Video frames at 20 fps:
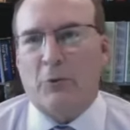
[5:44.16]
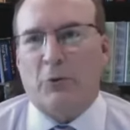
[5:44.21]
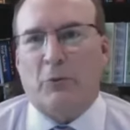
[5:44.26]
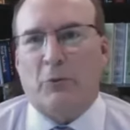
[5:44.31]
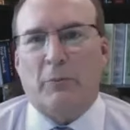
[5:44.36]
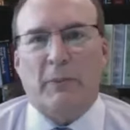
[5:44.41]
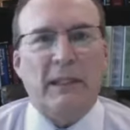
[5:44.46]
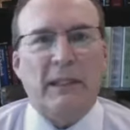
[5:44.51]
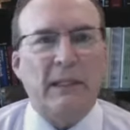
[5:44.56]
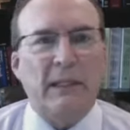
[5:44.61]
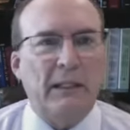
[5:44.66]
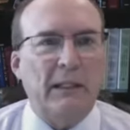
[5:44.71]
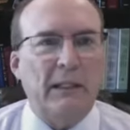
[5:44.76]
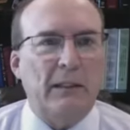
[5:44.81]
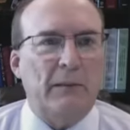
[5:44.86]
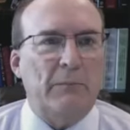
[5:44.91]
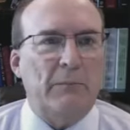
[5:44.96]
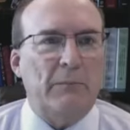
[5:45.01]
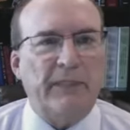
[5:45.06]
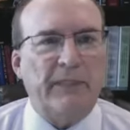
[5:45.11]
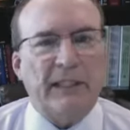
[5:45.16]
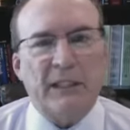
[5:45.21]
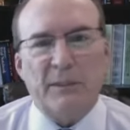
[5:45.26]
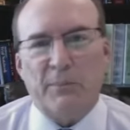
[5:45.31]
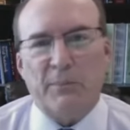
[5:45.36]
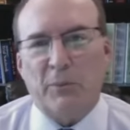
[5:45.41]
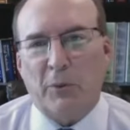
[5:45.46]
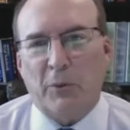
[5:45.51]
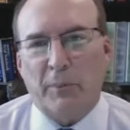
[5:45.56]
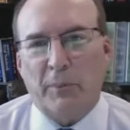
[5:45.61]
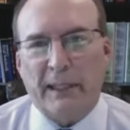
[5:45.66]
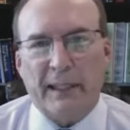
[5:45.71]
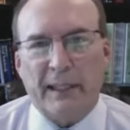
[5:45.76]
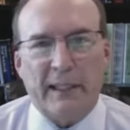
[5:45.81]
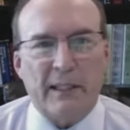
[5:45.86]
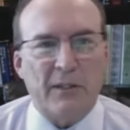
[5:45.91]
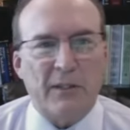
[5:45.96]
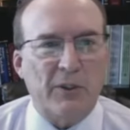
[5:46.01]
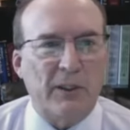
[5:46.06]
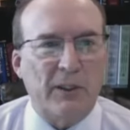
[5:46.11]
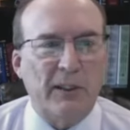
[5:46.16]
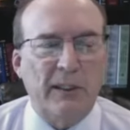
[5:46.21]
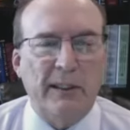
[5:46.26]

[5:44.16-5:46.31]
media Facebook page